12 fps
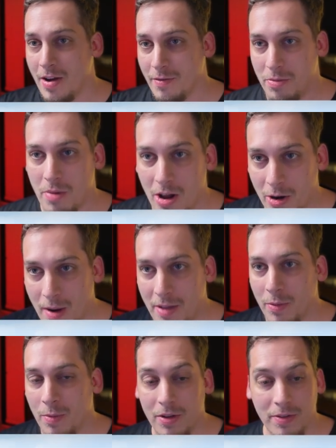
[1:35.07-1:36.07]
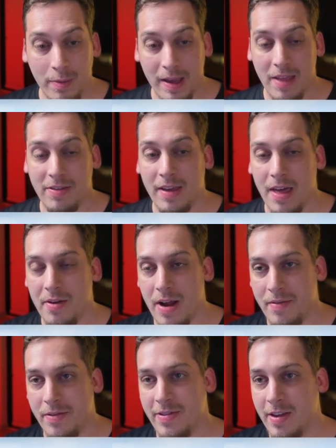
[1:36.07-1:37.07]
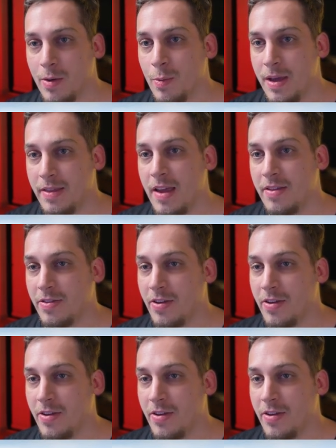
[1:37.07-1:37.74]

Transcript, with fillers: from all around the world, we get together every single weekday to